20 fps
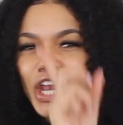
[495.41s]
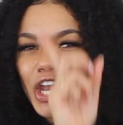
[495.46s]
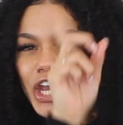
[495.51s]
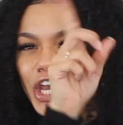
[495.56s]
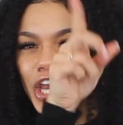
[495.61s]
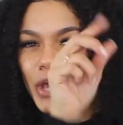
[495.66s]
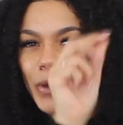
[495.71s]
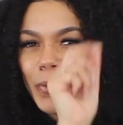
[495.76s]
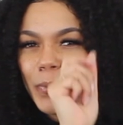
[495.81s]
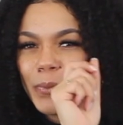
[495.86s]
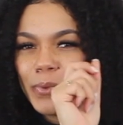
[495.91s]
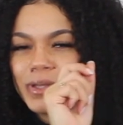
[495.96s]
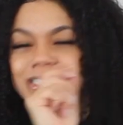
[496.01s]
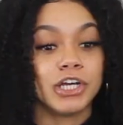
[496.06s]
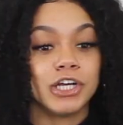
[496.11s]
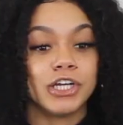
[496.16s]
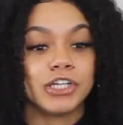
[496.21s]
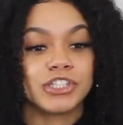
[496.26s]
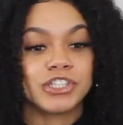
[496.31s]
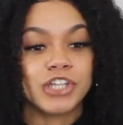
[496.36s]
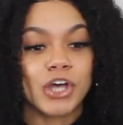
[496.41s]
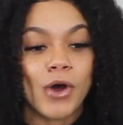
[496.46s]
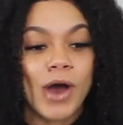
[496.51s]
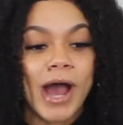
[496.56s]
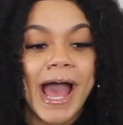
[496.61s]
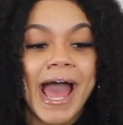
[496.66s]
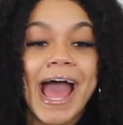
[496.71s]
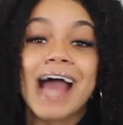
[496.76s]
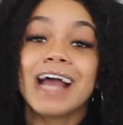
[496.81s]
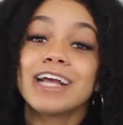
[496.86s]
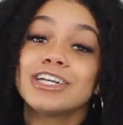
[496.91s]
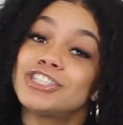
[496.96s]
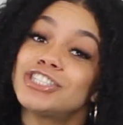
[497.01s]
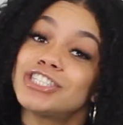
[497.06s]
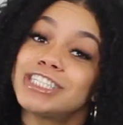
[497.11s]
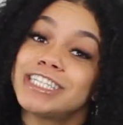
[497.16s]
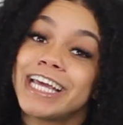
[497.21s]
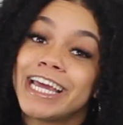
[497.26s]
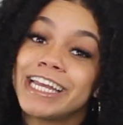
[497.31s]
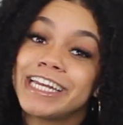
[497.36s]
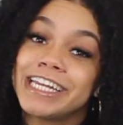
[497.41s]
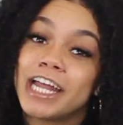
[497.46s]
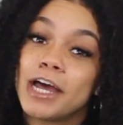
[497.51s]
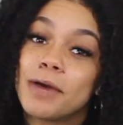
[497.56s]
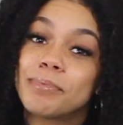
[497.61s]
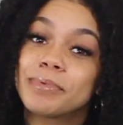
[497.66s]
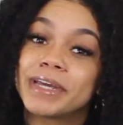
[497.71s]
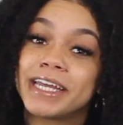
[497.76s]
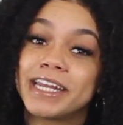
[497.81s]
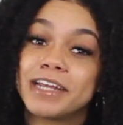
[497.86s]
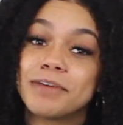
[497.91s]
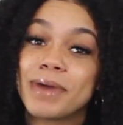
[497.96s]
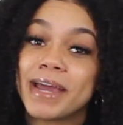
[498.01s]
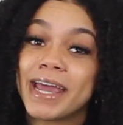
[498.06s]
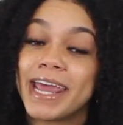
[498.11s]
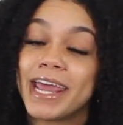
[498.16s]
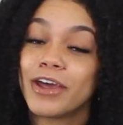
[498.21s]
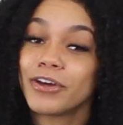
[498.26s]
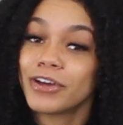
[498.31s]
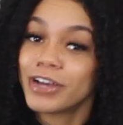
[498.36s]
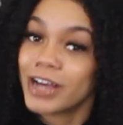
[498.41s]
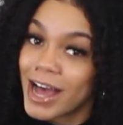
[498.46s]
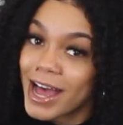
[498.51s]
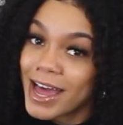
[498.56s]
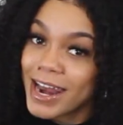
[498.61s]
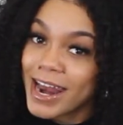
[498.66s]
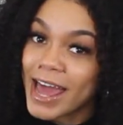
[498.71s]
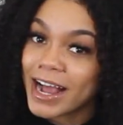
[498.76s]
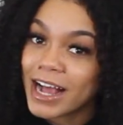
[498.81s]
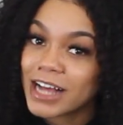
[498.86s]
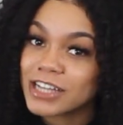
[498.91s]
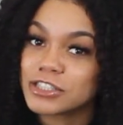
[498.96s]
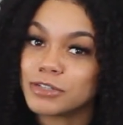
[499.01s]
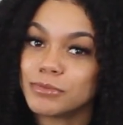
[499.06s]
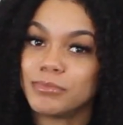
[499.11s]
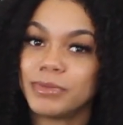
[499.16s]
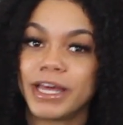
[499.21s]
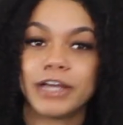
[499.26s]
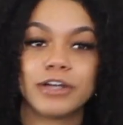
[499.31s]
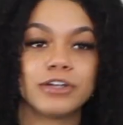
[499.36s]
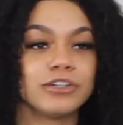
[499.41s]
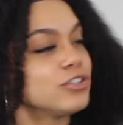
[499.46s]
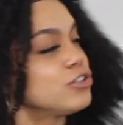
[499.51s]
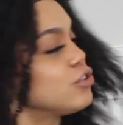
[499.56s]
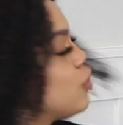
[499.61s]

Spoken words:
no. So I actually ended up getting my hair cut. I got some layers